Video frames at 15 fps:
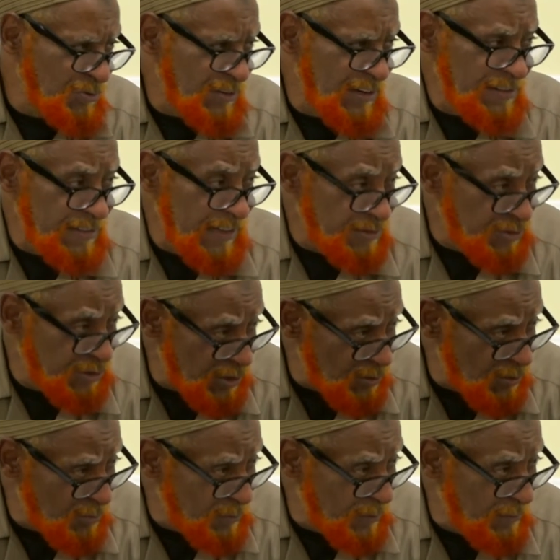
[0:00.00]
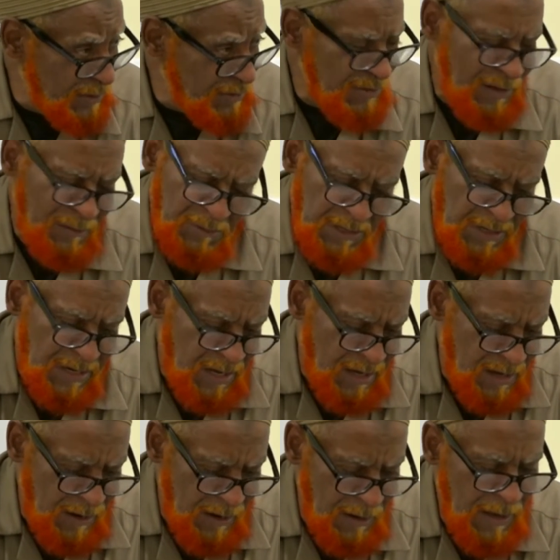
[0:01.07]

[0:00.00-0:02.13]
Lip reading: So that's that general permission, alhamdulillah.